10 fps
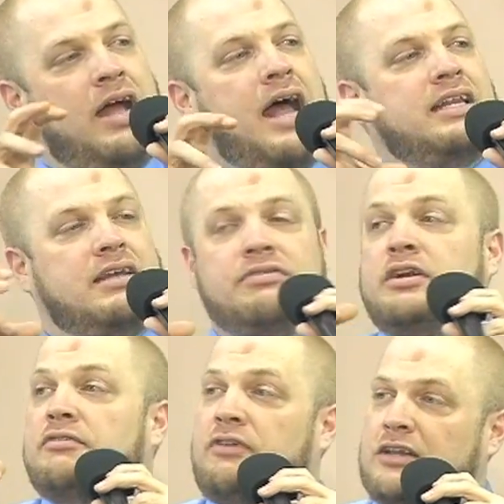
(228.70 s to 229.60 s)
not given
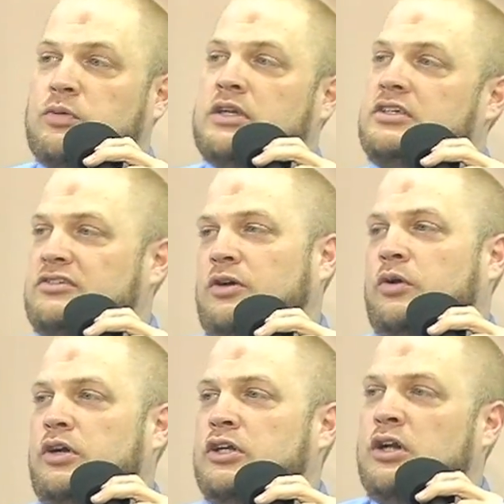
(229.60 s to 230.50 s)
her fatwa and just
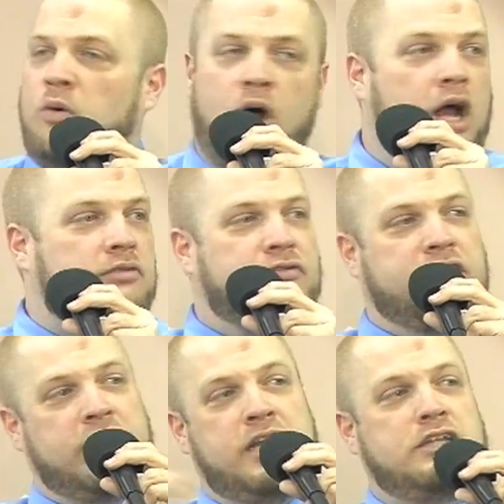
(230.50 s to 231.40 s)
told her, you know what,
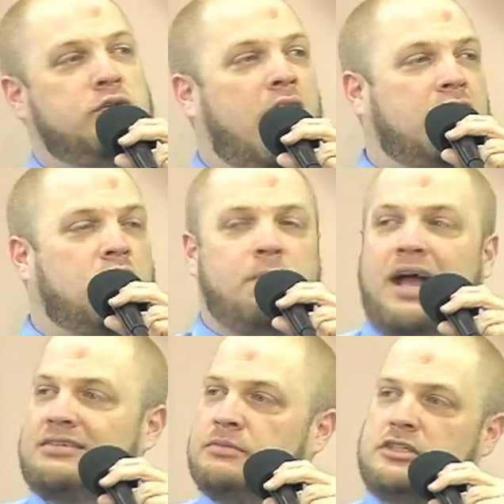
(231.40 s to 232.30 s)
forget it, you got to go
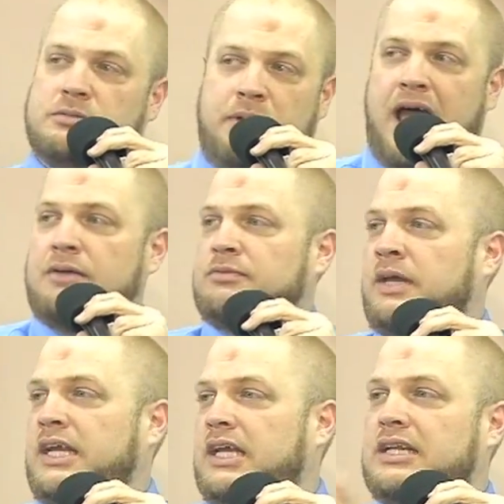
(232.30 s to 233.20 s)
buy some jilbabs,
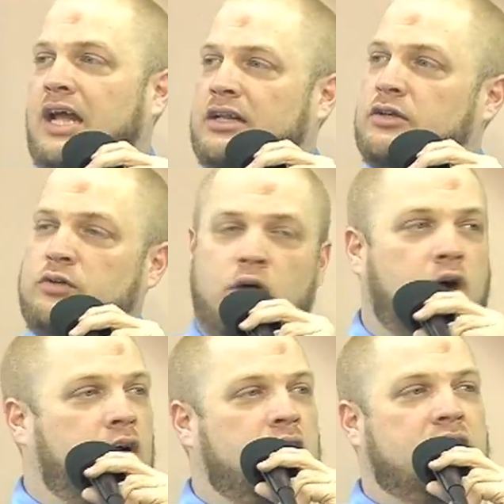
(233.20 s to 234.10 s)
man, kick down the
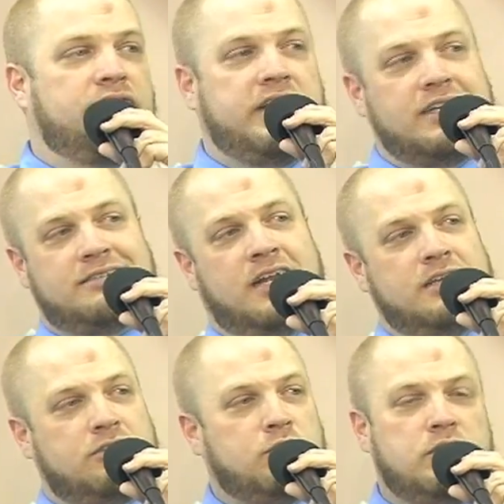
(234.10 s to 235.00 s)
door, forget
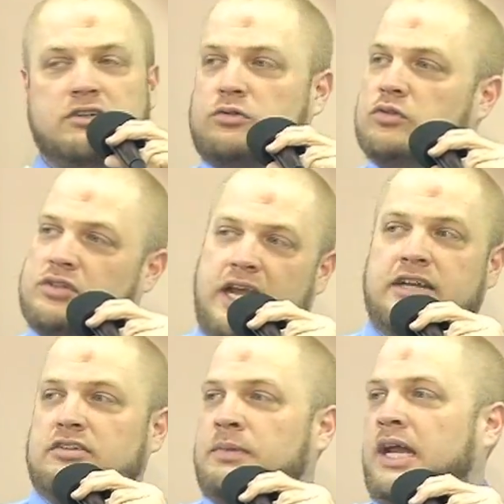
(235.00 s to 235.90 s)
Sunday school, these
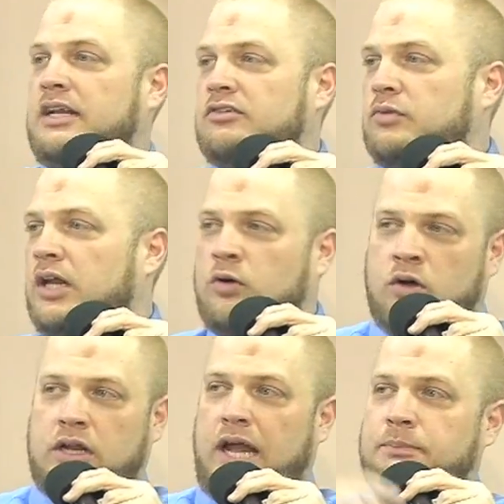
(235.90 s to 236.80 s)
crusaders, man, it's straight
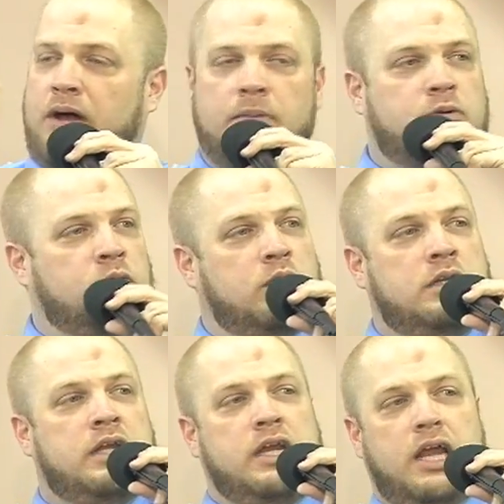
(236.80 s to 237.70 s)
on like
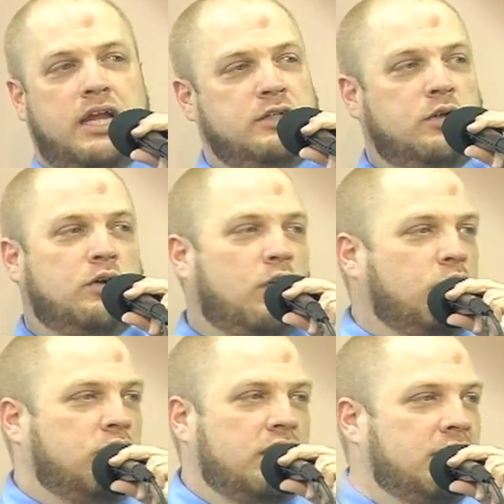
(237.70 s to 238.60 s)
popcorn, and, you know,
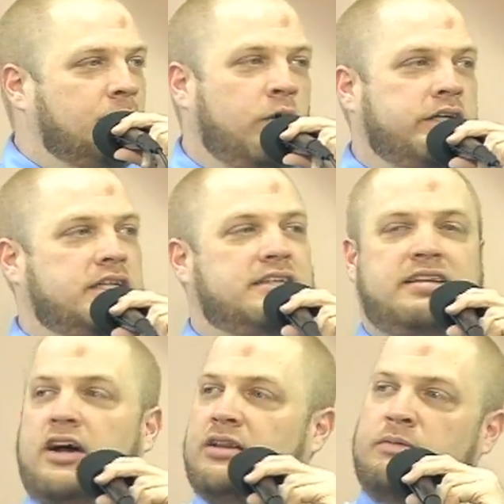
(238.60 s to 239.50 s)
go cook in the morning and
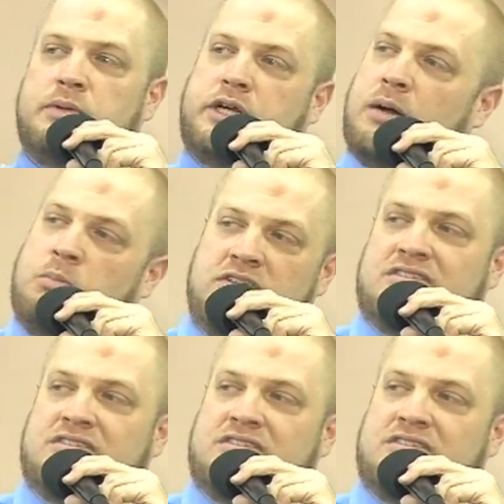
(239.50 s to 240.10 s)
tell them to become